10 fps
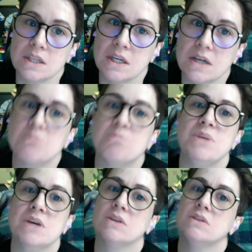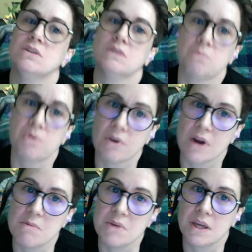It could be good to do the
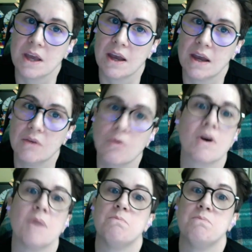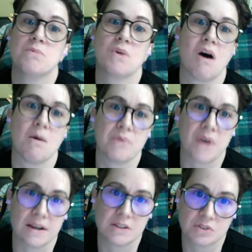program again, or a
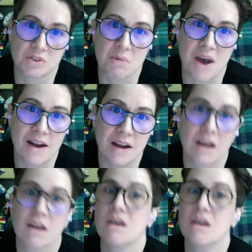complex traumatic